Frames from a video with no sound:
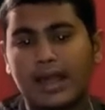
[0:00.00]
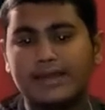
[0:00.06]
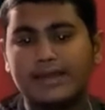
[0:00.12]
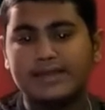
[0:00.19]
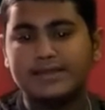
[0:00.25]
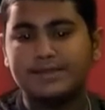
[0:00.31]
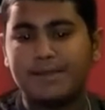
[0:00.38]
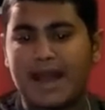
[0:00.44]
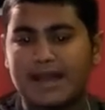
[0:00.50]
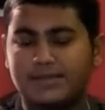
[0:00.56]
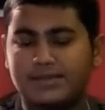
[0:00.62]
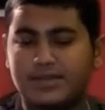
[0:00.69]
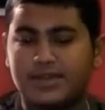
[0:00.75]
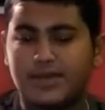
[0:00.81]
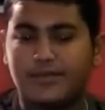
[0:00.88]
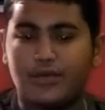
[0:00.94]
And this packs
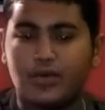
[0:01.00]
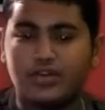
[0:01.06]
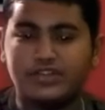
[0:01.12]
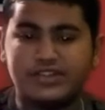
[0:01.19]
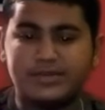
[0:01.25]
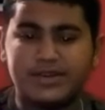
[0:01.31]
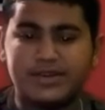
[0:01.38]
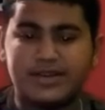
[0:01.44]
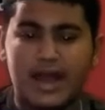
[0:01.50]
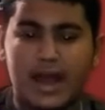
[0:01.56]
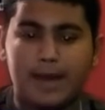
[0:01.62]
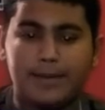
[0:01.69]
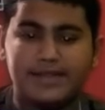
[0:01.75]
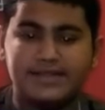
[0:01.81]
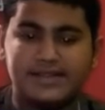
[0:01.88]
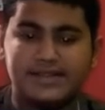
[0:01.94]
with a 4GB
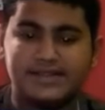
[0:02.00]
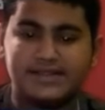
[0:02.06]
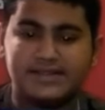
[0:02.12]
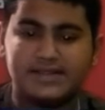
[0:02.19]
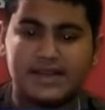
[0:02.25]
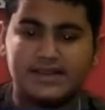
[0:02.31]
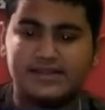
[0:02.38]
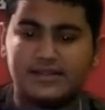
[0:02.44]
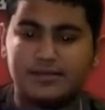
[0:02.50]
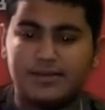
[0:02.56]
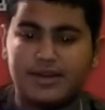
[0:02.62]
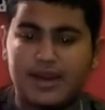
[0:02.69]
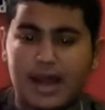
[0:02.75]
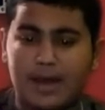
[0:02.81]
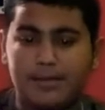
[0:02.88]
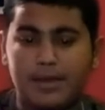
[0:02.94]
RAM and
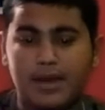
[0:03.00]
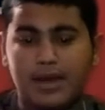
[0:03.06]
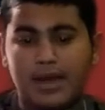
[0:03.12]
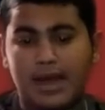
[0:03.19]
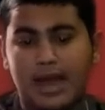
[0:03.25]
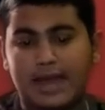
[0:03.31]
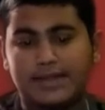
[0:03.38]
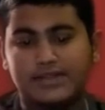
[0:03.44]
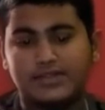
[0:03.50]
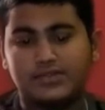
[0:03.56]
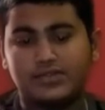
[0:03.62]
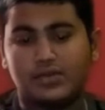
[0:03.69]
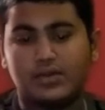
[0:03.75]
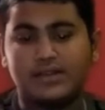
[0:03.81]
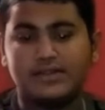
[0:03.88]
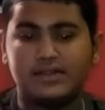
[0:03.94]
66GB RAM. And the
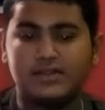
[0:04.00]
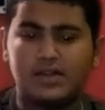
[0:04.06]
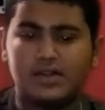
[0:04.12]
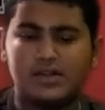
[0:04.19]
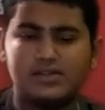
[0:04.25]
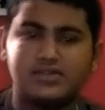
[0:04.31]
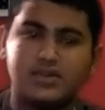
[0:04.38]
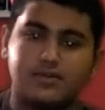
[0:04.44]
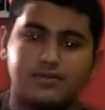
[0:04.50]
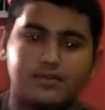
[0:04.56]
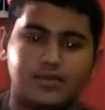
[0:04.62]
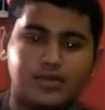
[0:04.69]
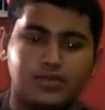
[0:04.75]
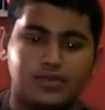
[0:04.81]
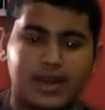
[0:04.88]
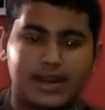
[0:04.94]
storage is also,
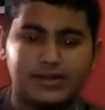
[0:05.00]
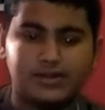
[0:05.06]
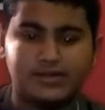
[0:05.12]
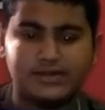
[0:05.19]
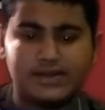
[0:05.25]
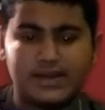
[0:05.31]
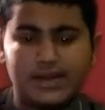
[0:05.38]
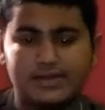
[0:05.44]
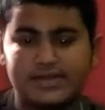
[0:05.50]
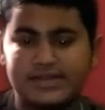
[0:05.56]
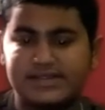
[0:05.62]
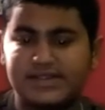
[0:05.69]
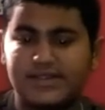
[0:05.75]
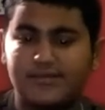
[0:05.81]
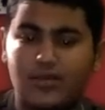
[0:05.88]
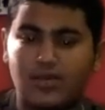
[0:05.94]
you get to see a
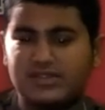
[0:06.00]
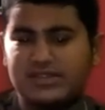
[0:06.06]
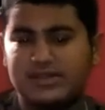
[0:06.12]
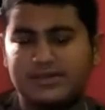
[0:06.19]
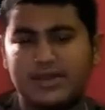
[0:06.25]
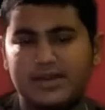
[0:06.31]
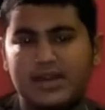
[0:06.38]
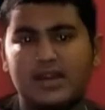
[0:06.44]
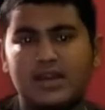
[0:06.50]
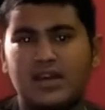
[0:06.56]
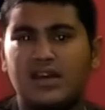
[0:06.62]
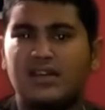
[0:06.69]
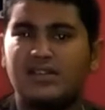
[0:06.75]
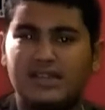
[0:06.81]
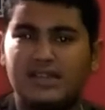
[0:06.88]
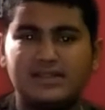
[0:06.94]
64GB.
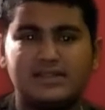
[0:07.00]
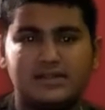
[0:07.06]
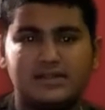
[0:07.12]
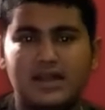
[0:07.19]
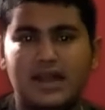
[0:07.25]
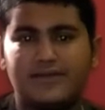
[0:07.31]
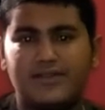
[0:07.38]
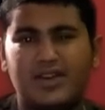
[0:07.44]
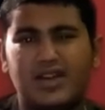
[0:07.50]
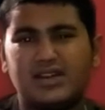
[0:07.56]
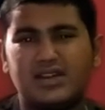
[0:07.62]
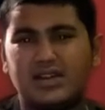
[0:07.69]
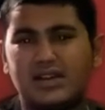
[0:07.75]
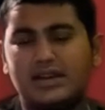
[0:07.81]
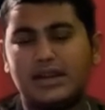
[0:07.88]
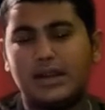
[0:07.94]
This they have done
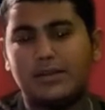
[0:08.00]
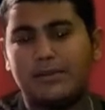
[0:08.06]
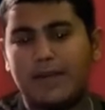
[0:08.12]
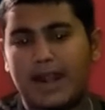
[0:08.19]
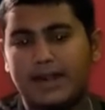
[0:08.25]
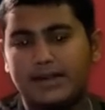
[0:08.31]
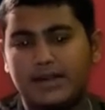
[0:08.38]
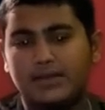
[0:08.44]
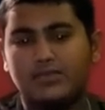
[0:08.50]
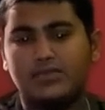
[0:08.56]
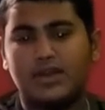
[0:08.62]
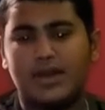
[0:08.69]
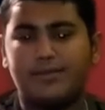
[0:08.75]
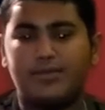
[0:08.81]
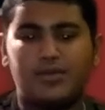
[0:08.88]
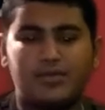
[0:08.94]
a little bad. They would
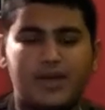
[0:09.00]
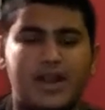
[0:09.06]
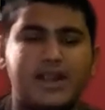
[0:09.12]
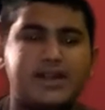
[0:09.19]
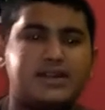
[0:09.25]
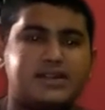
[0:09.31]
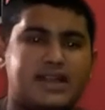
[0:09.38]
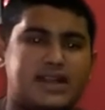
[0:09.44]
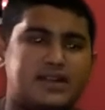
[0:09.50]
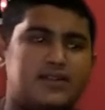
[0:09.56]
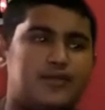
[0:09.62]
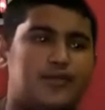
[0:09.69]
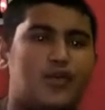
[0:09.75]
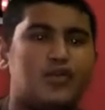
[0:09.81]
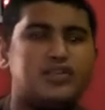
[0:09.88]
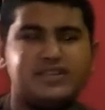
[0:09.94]
have provided that
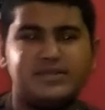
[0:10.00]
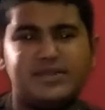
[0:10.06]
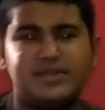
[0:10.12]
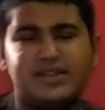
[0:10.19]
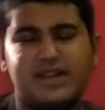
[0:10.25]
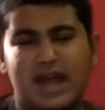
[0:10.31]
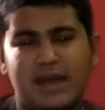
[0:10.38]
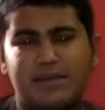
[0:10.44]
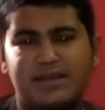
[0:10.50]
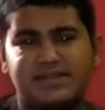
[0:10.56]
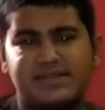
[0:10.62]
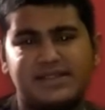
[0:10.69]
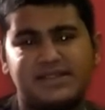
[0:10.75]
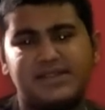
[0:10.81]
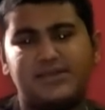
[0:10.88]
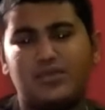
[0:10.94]
4GB RAM and
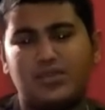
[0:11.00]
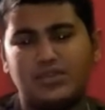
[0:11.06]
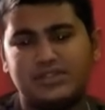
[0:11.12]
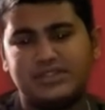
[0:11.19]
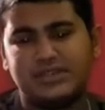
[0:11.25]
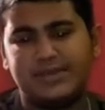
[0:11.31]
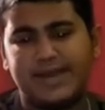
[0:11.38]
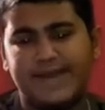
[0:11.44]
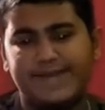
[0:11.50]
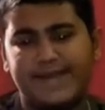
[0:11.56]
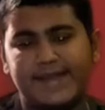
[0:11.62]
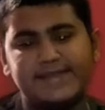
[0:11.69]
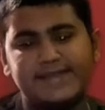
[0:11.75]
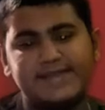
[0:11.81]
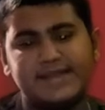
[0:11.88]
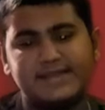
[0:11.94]
64GB
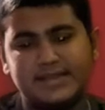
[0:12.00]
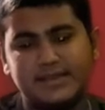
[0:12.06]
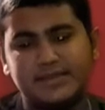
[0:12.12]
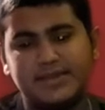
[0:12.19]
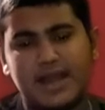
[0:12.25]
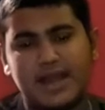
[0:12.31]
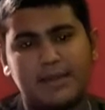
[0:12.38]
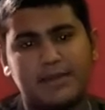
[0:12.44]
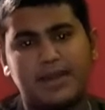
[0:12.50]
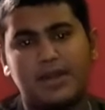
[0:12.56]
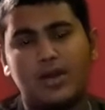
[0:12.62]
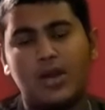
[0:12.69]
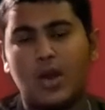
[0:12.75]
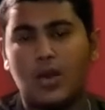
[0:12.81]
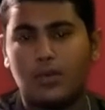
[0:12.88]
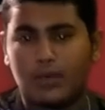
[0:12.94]
then 6GB RAM
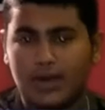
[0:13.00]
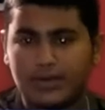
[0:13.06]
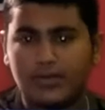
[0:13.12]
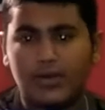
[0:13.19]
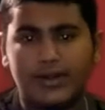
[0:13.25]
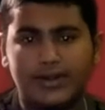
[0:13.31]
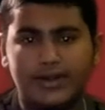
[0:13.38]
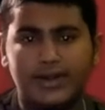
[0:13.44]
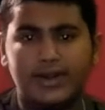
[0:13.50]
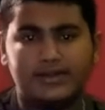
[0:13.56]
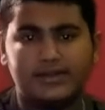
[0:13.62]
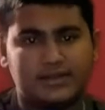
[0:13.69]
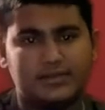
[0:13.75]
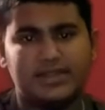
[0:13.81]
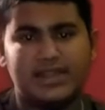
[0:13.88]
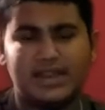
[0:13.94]
and
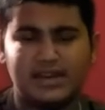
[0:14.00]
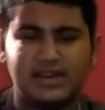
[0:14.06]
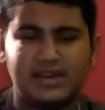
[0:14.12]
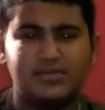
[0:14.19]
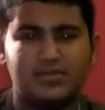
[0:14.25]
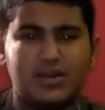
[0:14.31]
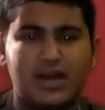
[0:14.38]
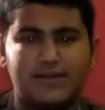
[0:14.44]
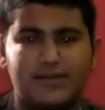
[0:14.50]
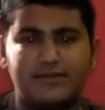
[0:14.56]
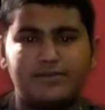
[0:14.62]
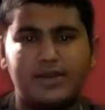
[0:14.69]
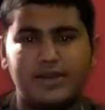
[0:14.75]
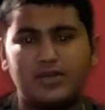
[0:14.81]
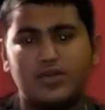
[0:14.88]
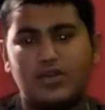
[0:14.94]
128GB. Then it would have
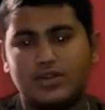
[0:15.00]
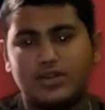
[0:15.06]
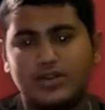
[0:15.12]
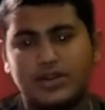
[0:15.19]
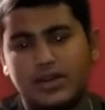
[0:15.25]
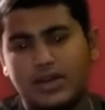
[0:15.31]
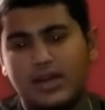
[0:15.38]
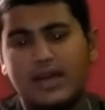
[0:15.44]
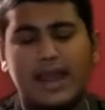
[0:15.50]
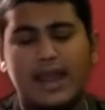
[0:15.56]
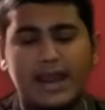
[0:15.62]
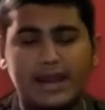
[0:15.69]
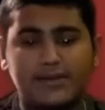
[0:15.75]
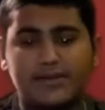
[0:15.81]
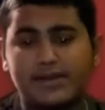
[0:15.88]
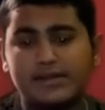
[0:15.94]
been good.
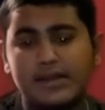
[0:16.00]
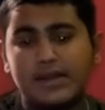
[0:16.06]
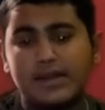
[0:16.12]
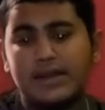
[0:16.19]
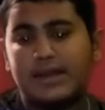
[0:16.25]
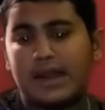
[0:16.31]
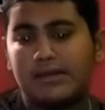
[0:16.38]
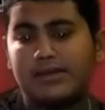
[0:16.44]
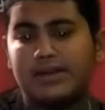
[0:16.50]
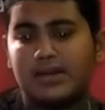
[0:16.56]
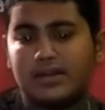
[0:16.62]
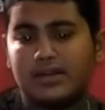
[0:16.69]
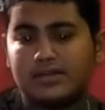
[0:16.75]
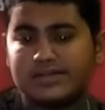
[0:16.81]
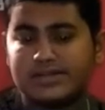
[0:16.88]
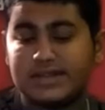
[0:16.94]
Anyways, now
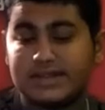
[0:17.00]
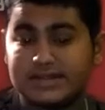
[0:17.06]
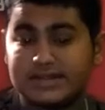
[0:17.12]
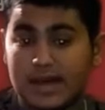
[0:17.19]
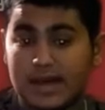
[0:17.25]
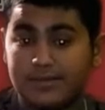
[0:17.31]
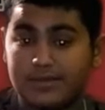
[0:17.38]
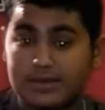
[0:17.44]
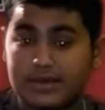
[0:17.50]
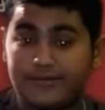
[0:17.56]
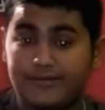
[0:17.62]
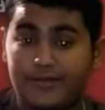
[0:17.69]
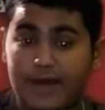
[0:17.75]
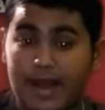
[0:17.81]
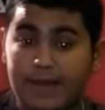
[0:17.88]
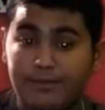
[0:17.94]
this comes with a
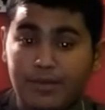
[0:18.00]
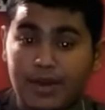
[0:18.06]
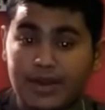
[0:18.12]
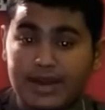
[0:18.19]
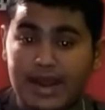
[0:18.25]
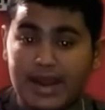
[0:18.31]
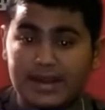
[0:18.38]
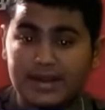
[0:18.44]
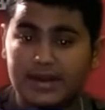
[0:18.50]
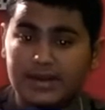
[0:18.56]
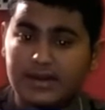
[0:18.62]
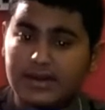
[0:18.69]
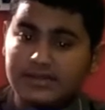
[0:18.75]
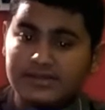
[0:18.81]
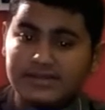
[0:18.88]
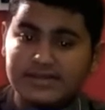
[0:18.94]
5.99
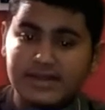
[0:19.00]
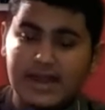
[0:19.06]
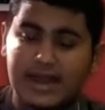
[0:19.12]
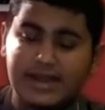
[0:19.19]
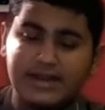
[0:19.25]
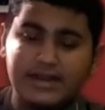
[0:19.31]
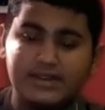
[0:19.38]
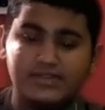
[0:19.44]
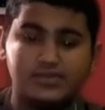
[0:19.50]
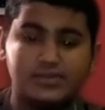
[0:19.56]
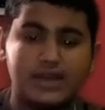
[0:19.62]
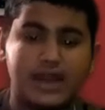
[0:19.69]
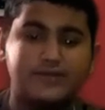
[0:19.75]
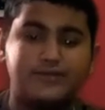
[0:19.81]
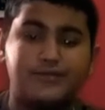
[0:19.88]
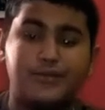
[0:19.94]
inch
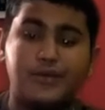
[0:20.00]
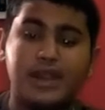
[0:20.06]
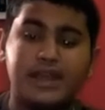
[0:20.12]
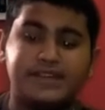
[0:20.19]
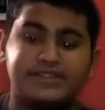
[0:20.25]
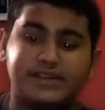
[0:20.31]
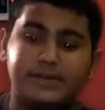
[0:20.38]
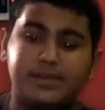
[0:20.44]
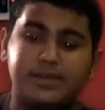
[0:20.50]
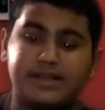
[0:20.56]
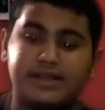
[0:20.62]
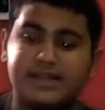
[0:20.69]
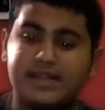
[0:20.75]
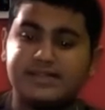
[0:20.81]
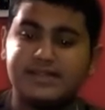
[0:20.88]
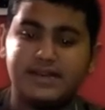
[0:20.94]
18:9 Full HD
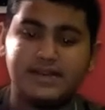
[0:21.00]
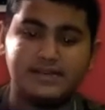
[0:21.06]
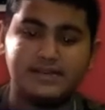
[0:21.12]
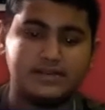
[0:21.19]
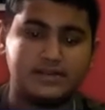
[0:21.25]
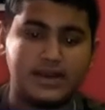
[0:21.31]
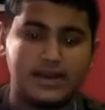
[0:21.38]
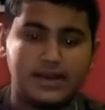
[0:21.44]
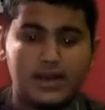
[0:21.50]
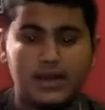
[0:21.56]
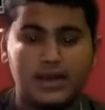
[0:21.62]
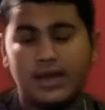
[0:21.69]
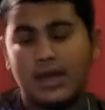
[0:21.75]
Plus LCD screen.